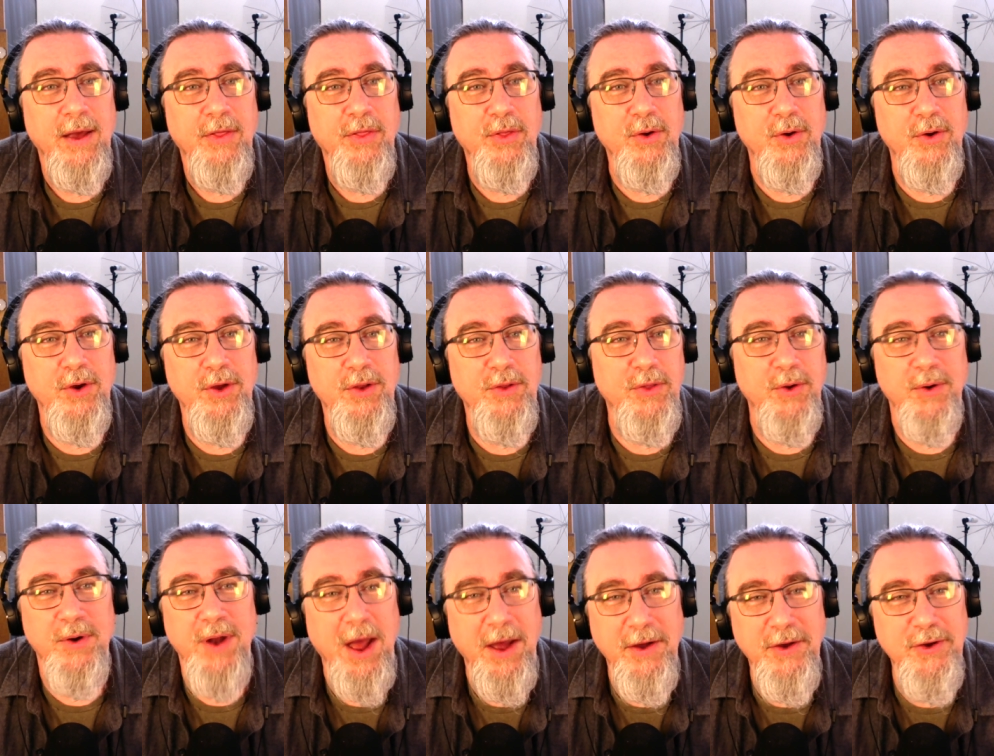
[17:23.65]

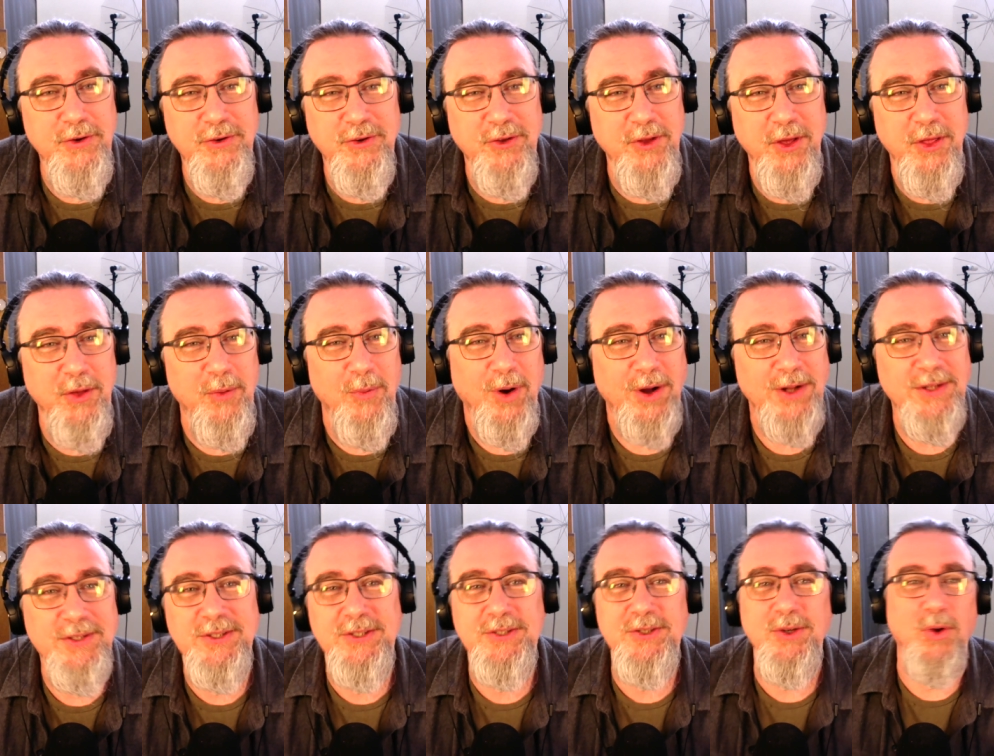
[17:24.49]
They're not usually the
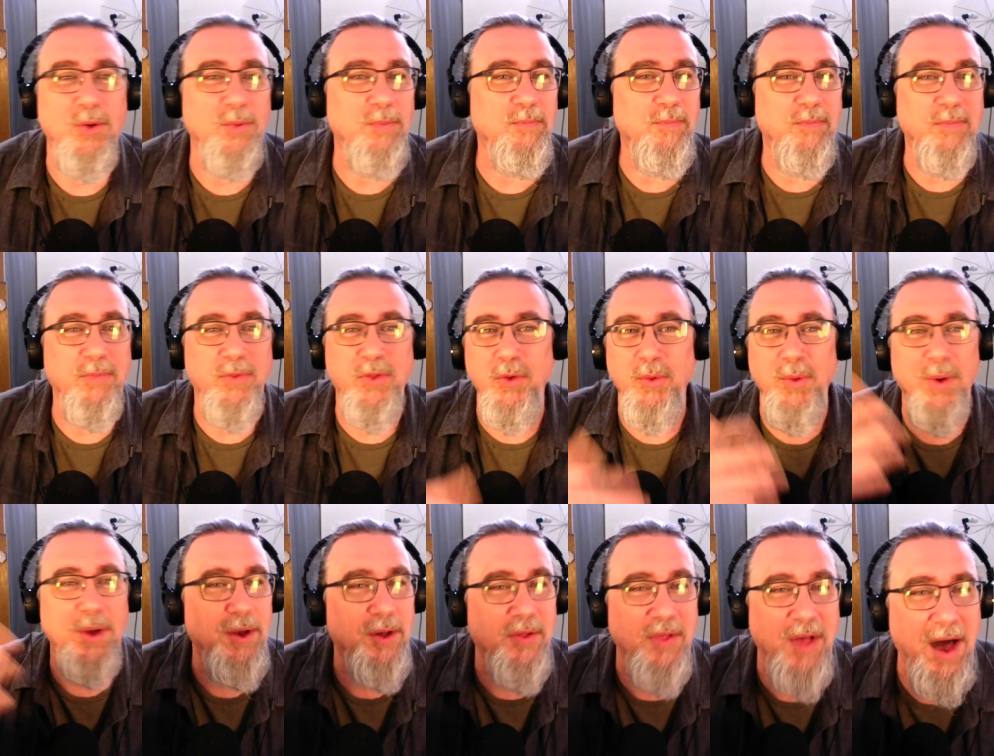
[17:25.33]
ones
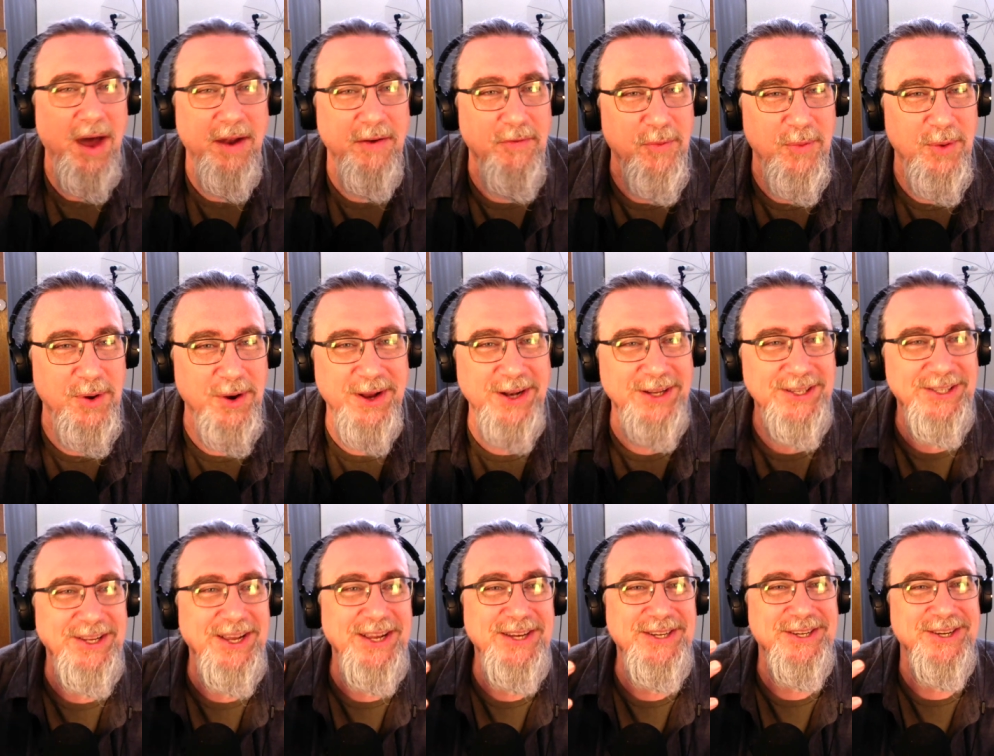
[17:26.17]
doing a lot of
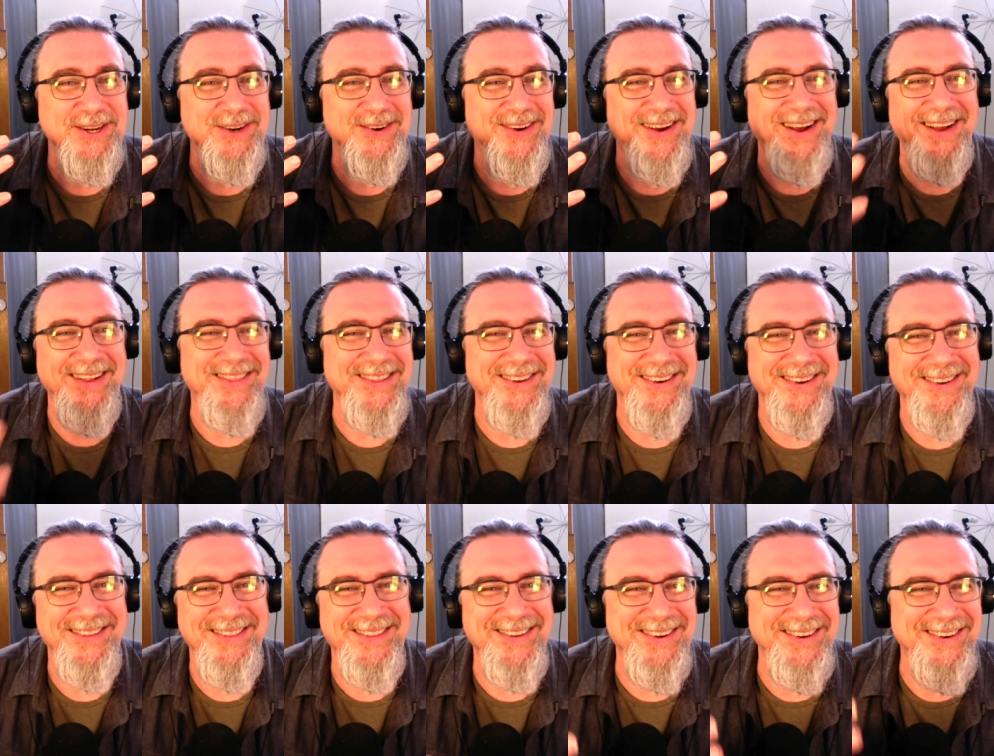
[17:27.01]
organization, right?
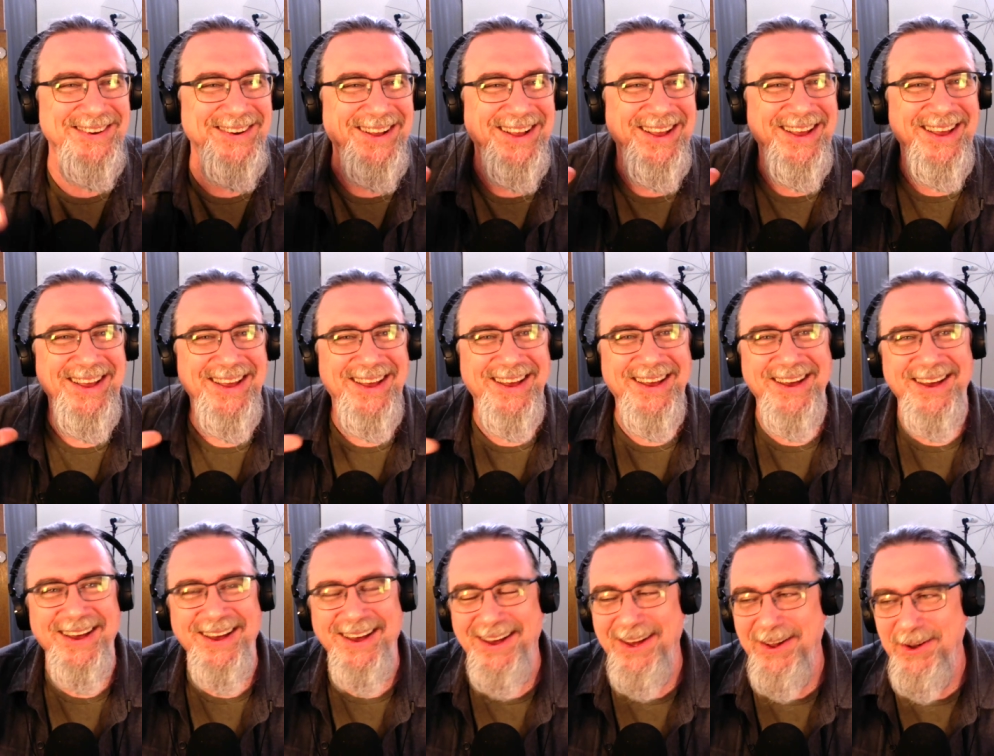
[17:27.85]
They're
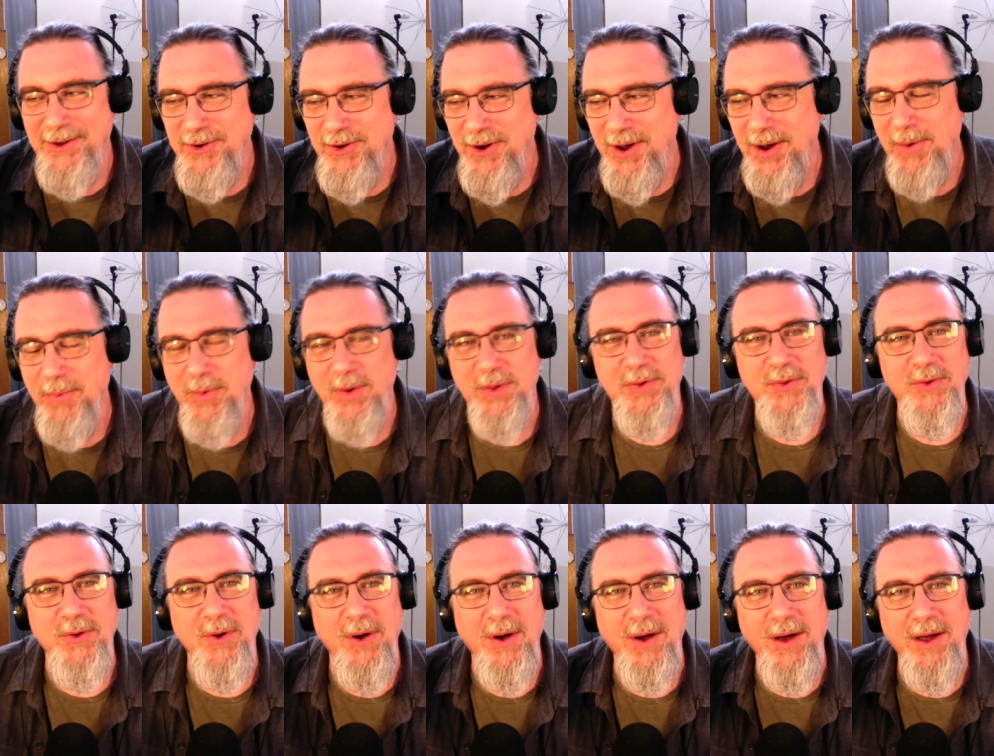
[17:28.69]
trying to
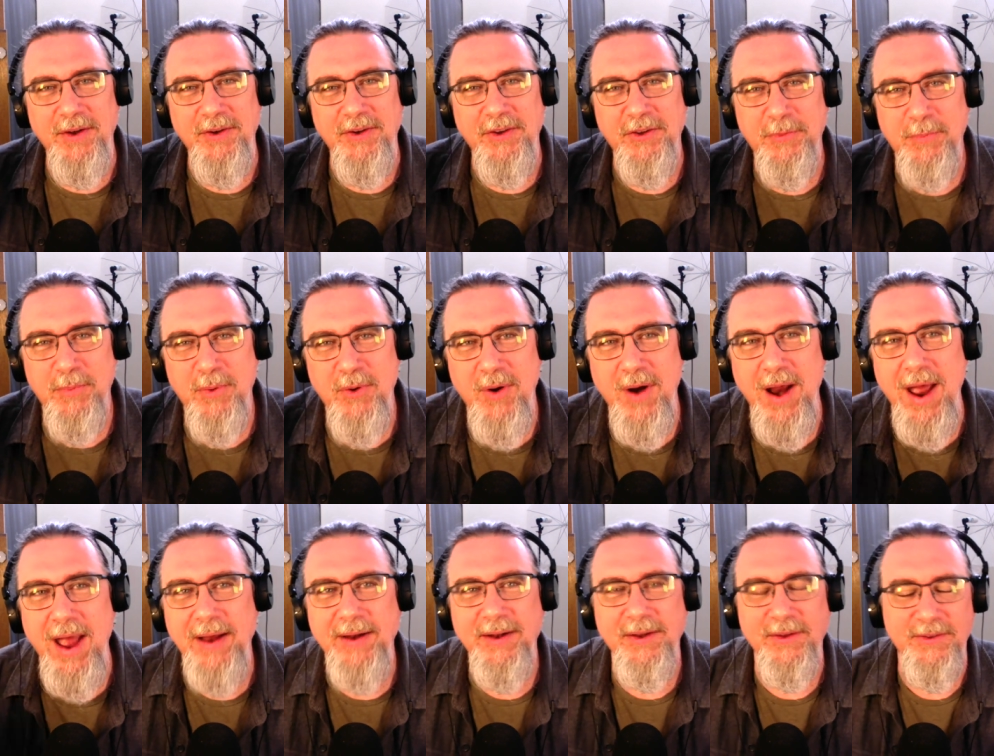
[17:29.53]
withdraw and just
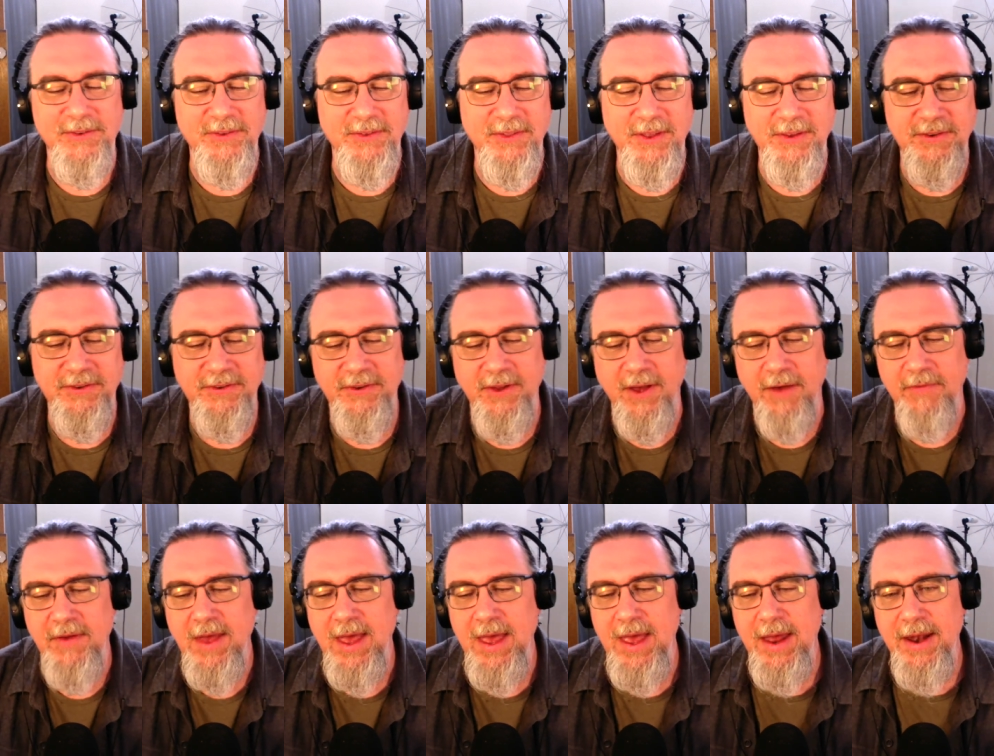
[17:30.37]
practice this
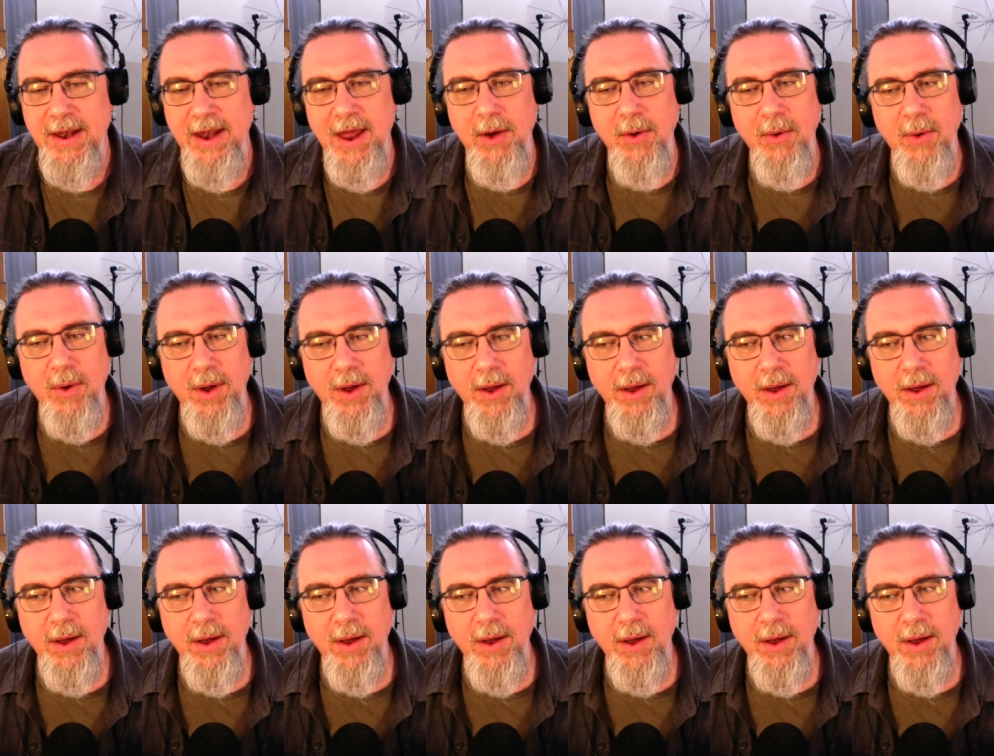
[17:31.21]
stuff. Now,